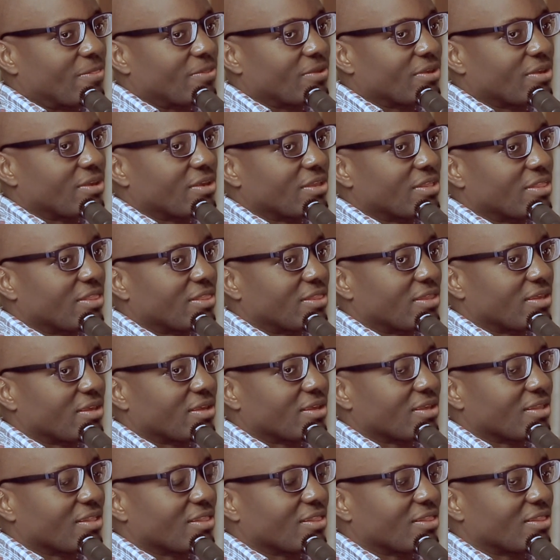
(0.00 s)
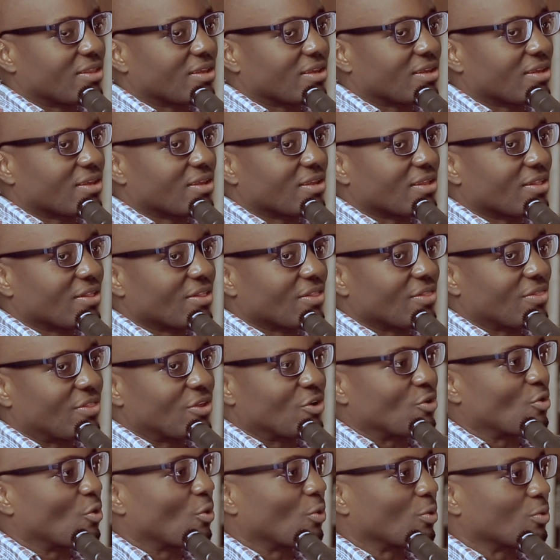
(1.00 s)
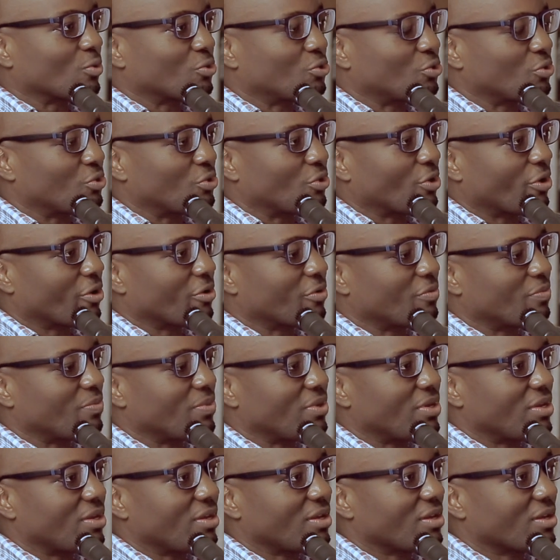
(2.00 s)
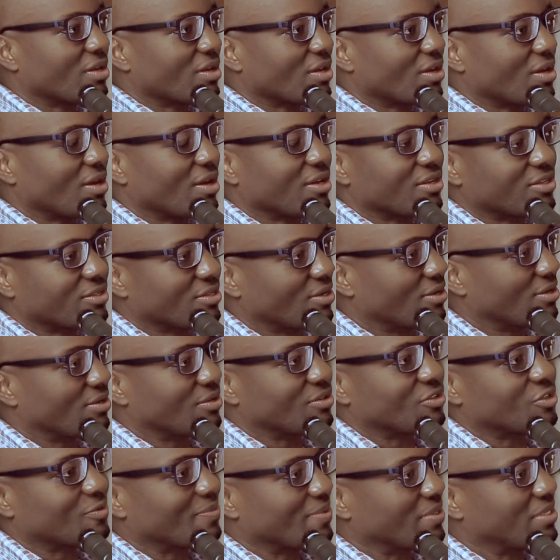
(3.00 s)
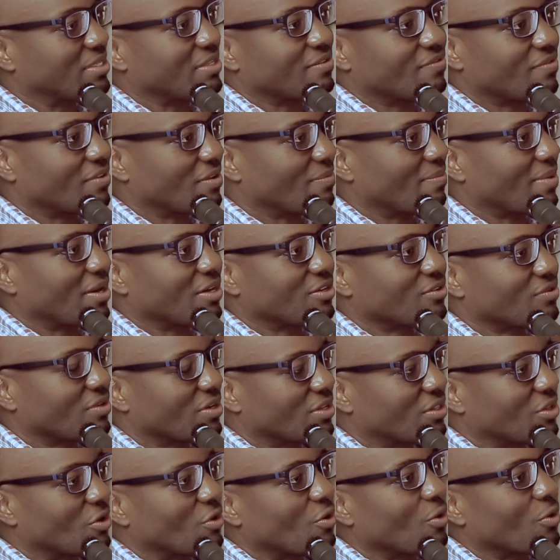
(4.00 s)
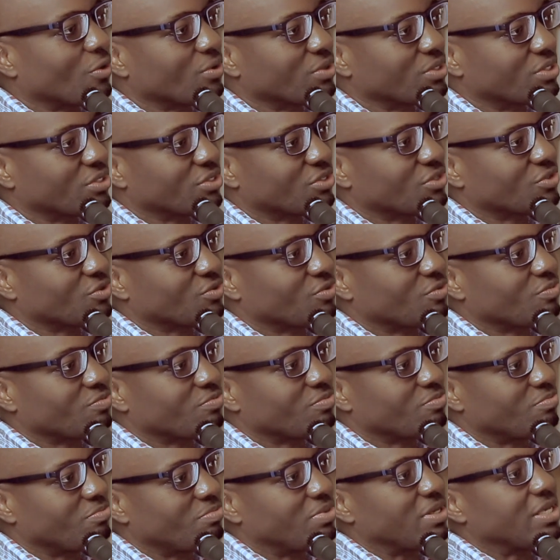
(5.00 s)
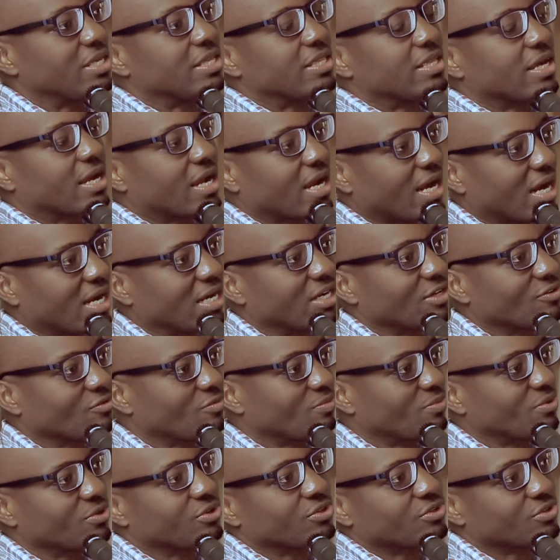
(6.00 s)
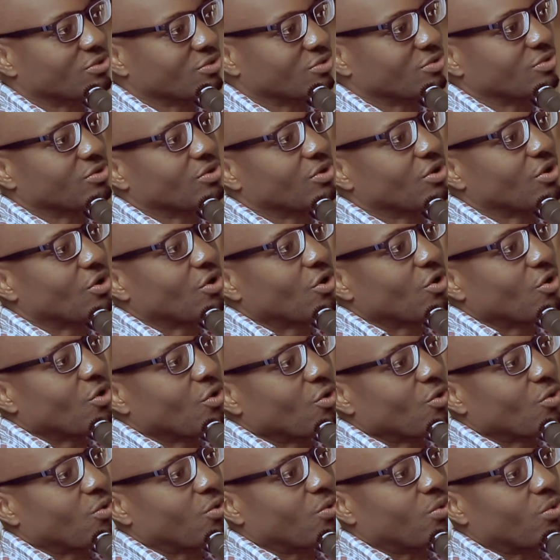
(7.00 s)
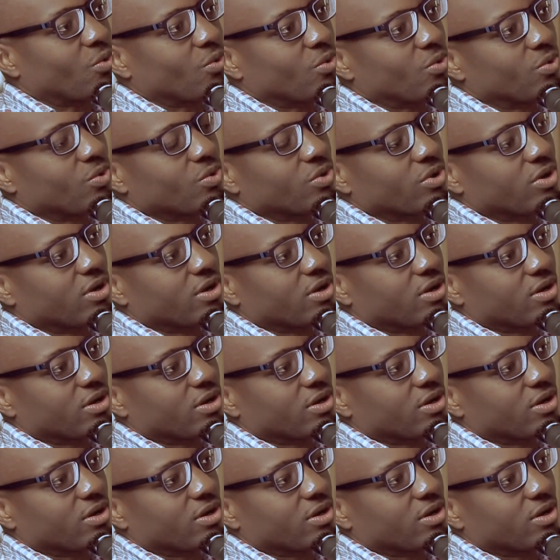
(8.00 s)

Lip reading: the goal should not be a certain specific metric. The goal is to be the kind of person who